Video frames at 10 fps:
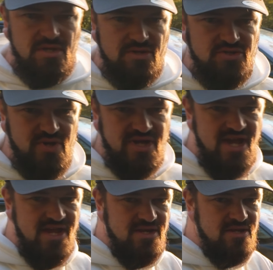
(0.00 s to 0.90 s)
I'll do it
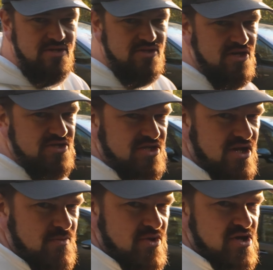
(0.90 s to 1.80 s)
again, that
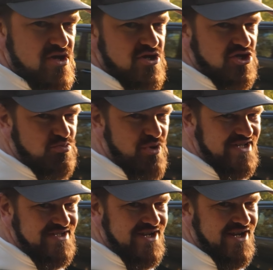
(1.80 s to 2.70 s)
you
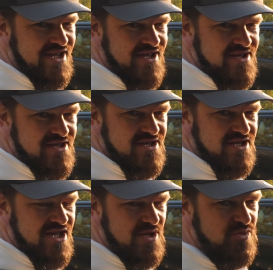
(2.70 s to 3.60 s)
basically
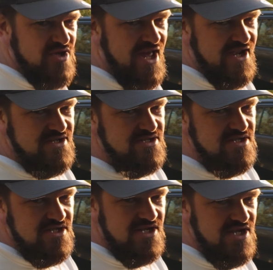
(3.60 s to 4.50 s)
keep your legs
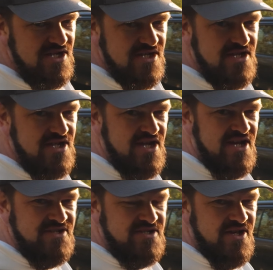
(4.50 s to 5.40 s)

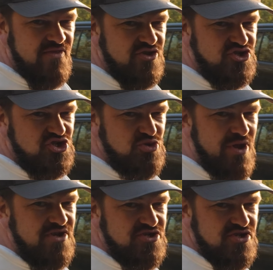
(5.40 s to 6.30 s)
as like the
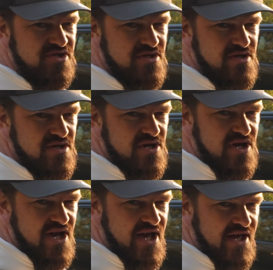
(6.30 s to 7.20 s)
suspension,
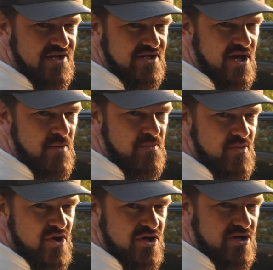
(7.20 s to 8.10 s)
and
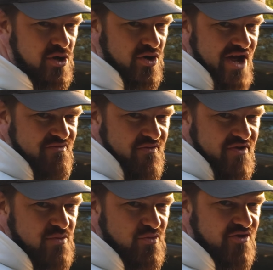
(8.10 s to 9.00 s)
lock
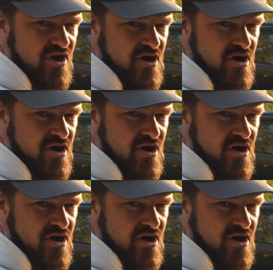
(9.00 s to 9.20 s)
everything in with your